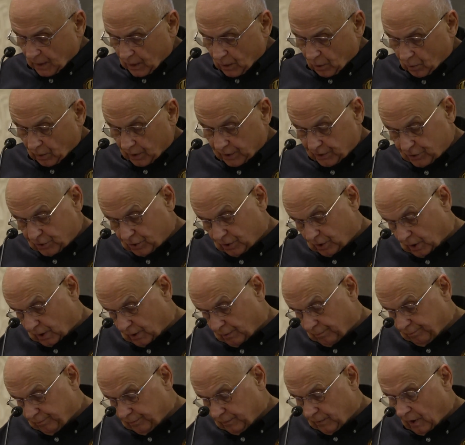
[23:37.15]
which
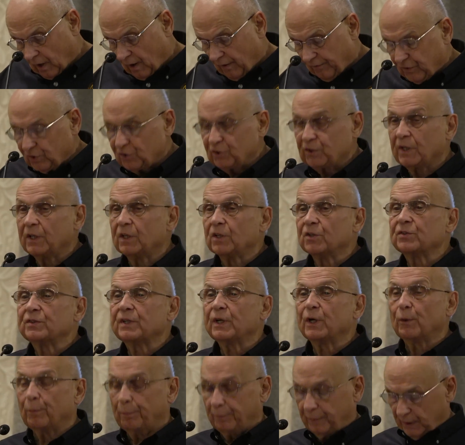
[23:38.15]
obviously has
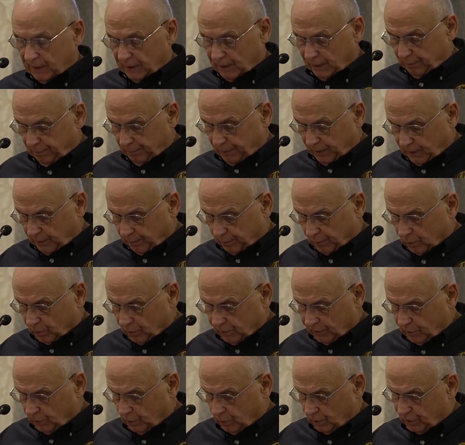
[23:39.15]
helped many people
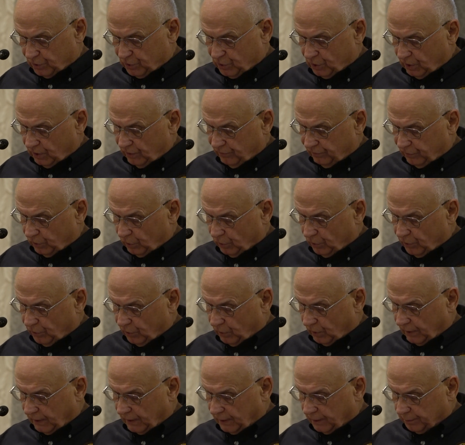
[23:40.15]
to achieve their
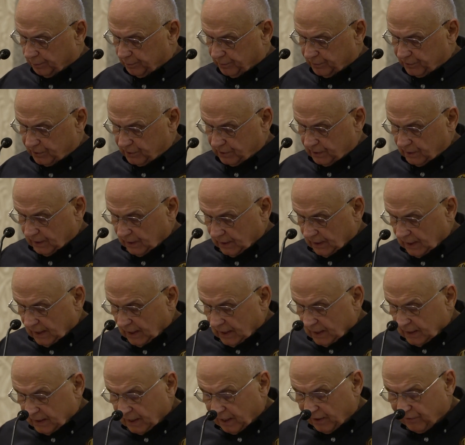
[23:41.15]
dreams.
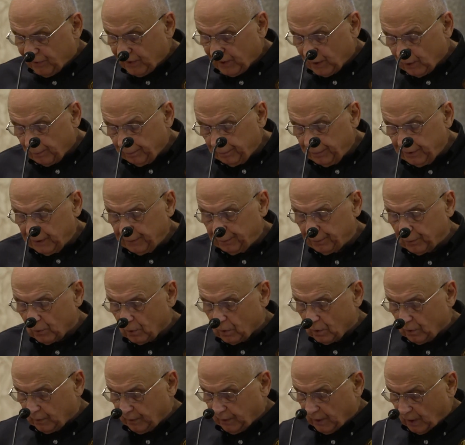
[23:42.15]
They've helped
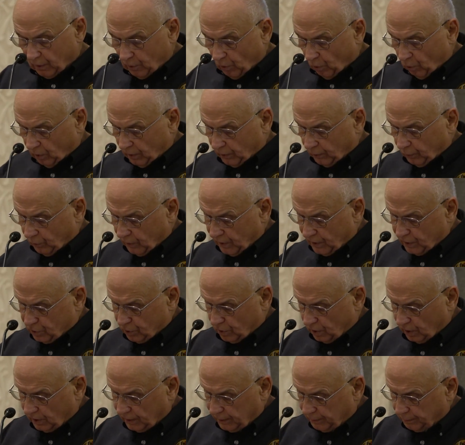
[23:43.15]
people not only
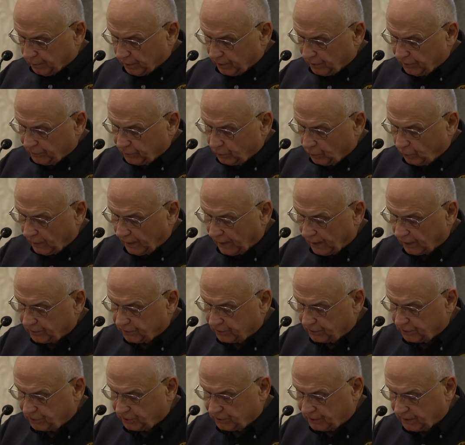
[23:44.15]
regionally but throughout
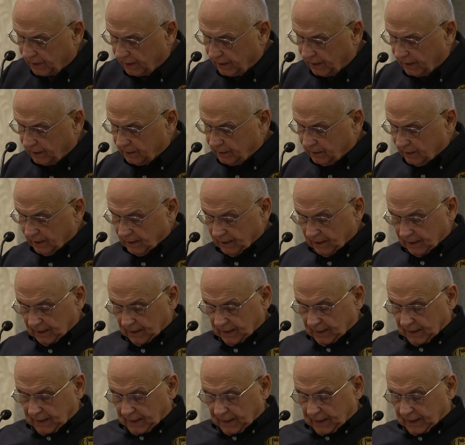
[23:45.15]
the state,
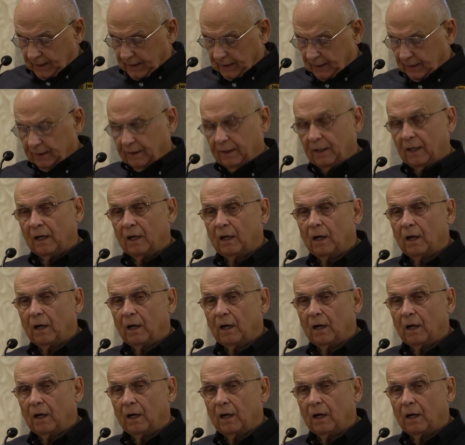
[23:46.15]
and